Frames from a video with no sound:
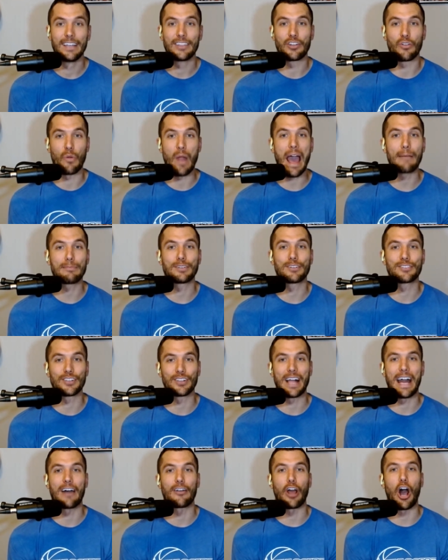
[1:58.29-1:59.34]
the Raptors
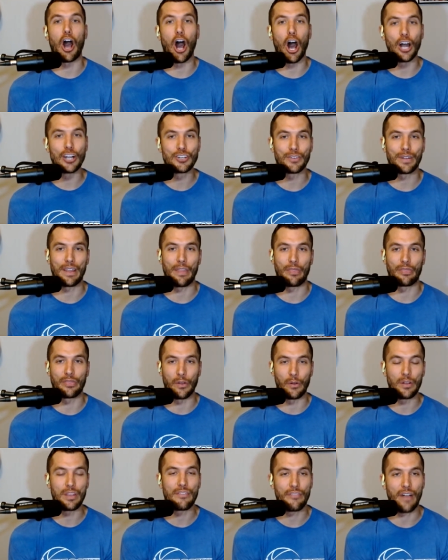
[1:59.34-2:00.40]
allowed
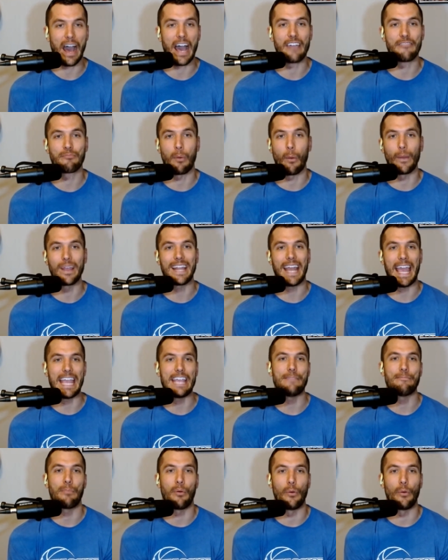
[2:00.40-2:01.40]
135.8